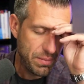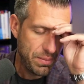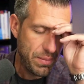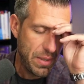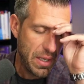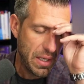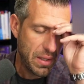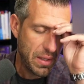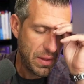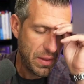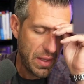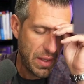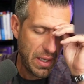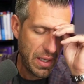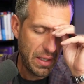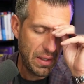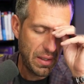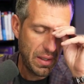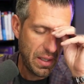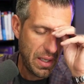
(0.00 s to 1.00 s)
big
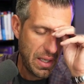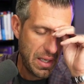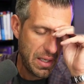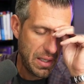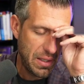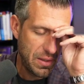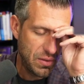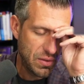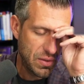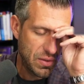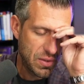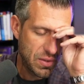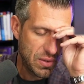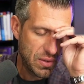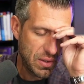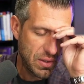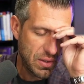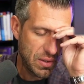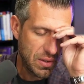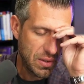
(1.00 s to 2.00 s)
thing is,
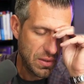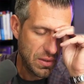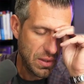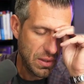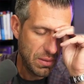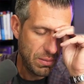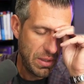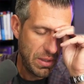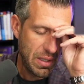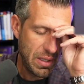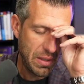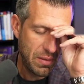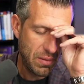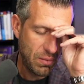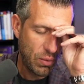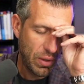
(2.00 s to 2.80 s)
I mean,